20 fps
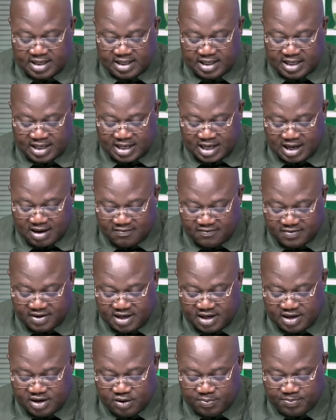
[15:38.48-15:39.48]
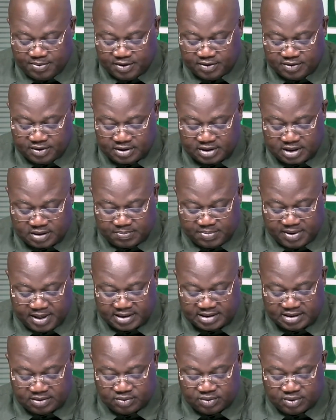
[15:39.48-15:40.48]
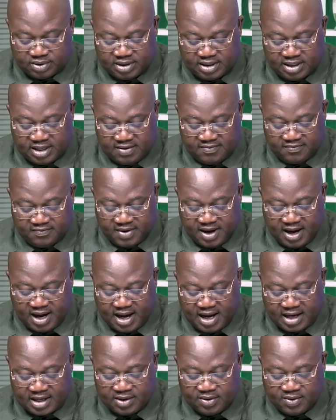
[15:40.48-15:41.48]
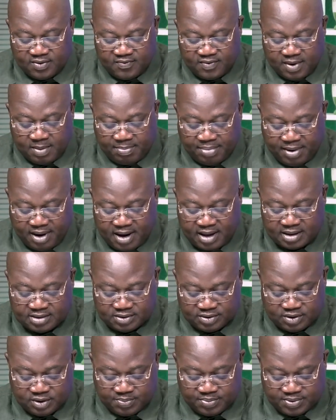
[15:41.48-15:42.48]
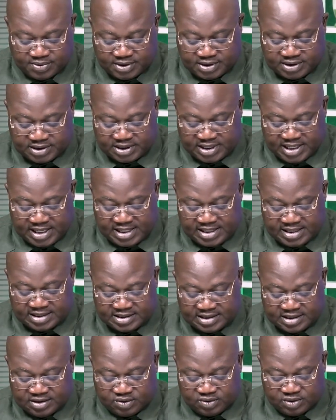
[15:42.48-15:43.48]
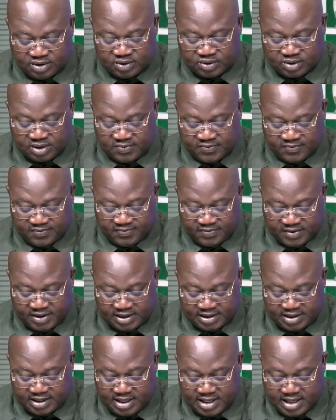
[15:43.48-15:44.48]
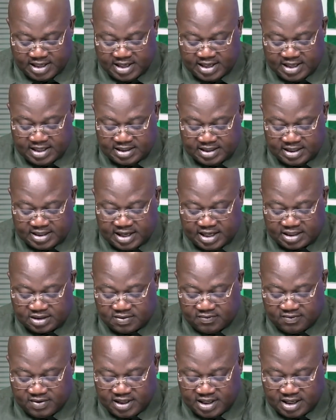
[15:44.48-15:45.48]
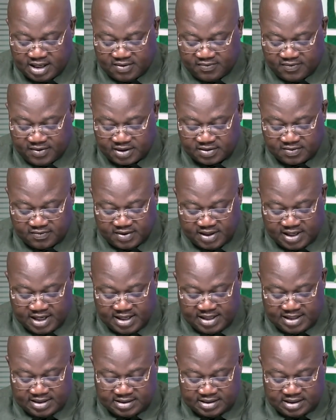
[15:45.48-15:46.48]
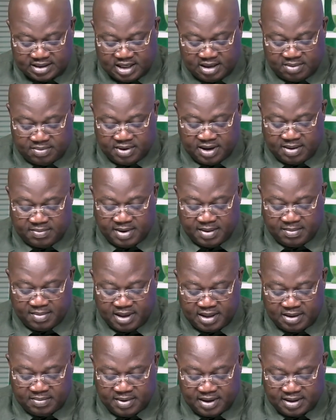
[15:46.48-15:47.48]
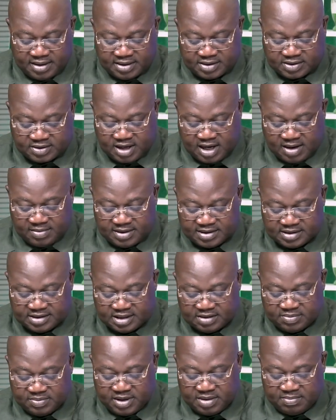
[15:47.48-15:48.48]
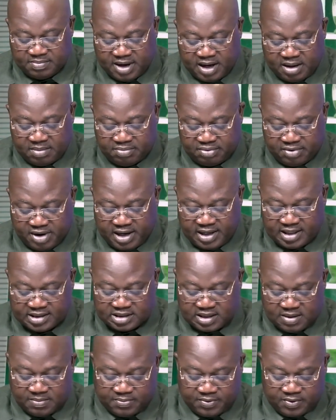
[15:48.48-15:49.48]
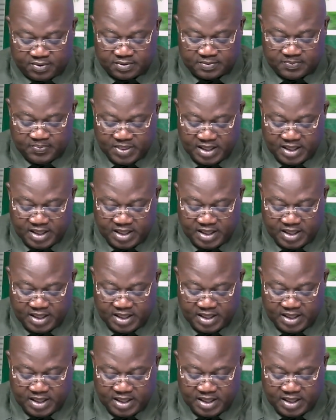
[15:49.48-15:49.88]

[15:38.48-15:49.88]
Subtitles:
"The governing New Patriotic Party will never hand over power to the opposition NDC in 2015. The Director of Legal Affairs of the NDC, Abraham Amaliba, described a statement by Brian Echampong